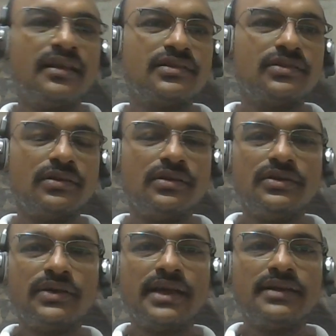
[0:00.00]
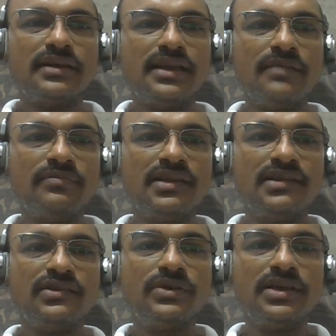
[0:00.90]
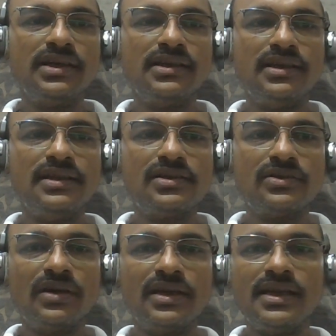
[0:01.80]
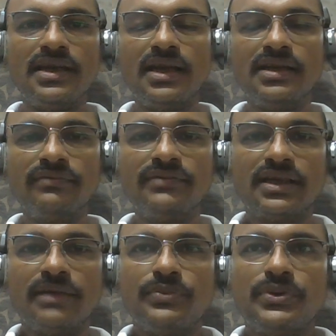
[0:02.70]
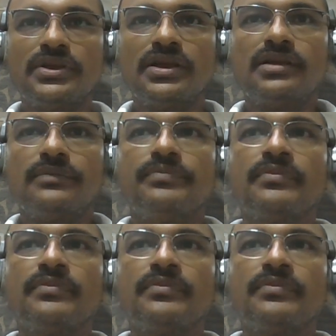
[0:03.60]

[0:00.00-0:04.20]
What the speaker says: So you can keep this utility installed in any of the computer